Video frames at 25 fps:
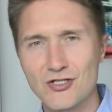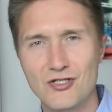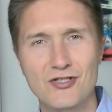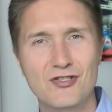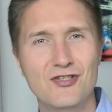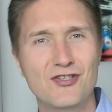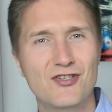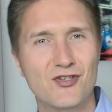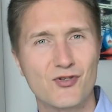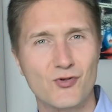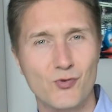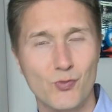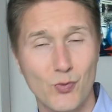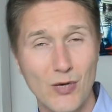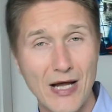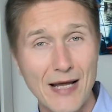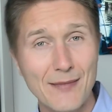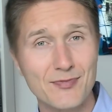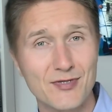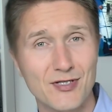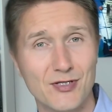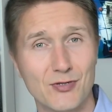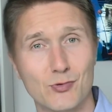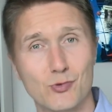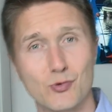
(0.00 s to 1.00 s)

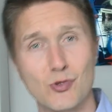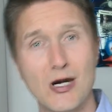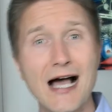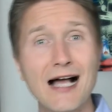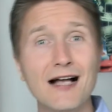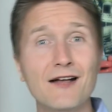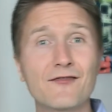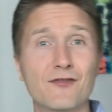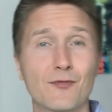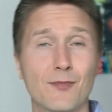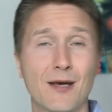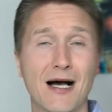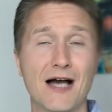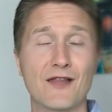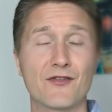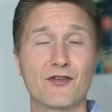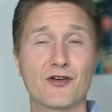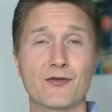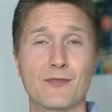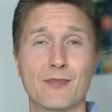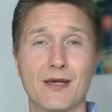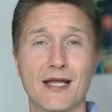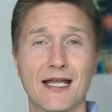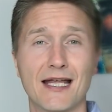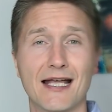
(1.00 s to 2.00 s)
swept a rug from
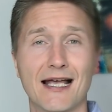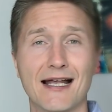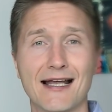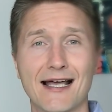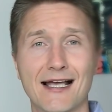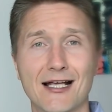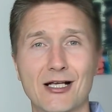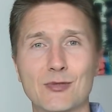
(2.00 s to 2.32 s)
under me and I